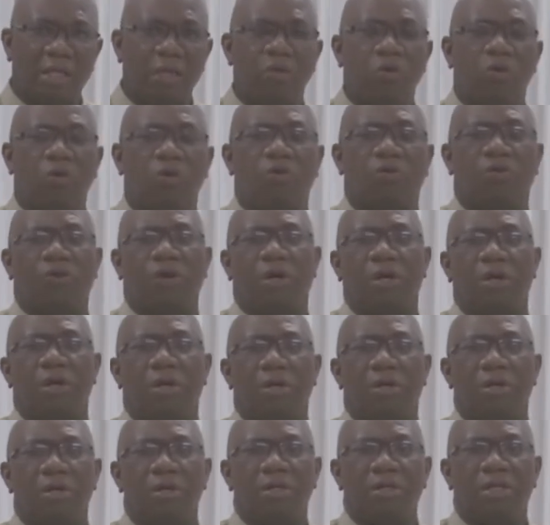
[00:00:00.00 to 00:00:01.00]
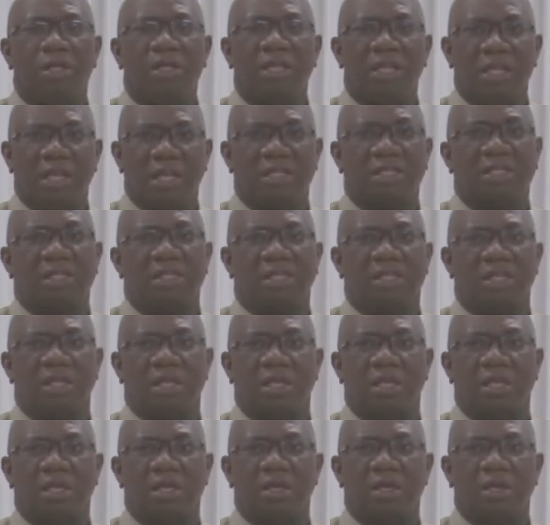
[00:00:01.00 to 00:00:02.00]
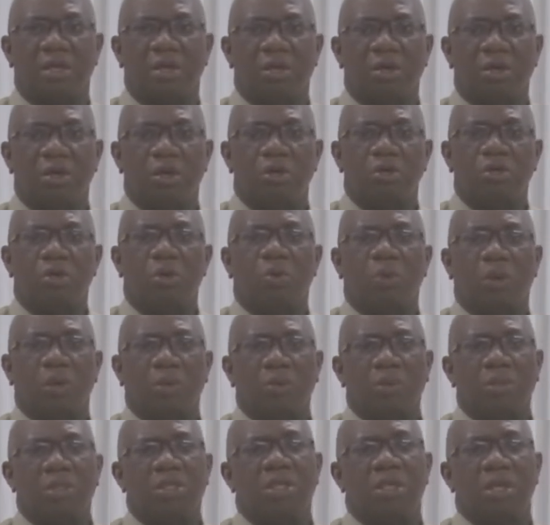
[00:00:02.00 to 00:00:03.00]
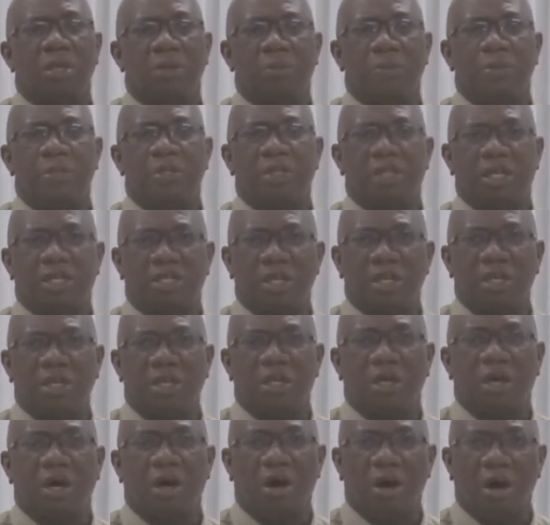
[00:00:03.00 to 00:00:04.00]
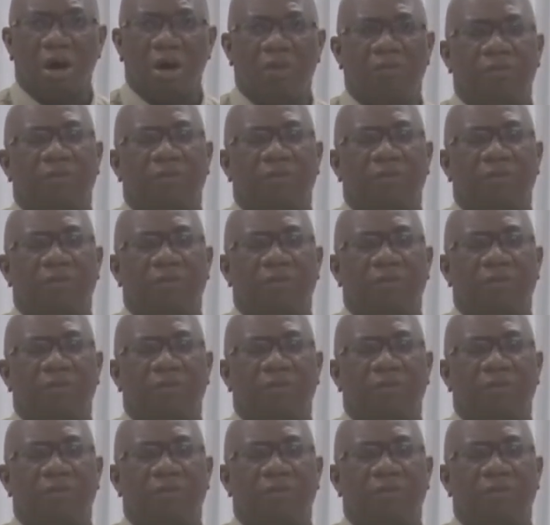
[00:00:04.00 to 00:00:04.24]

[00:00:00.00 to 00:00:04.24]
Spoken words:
over to the SSA. So what was in the possession of